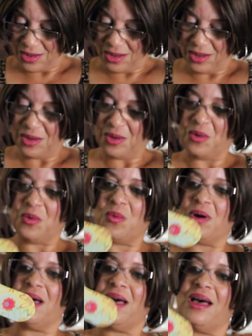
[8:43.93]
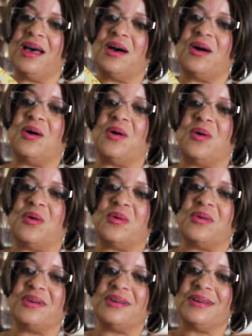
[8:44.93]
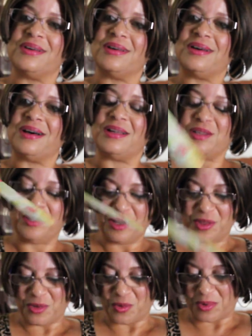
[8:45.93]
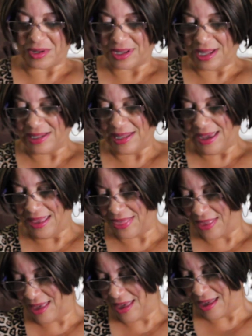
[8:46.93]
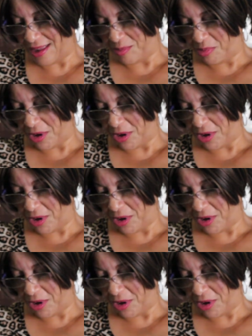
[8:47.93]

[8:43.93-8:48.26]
Oh, wow. Another one. I like that.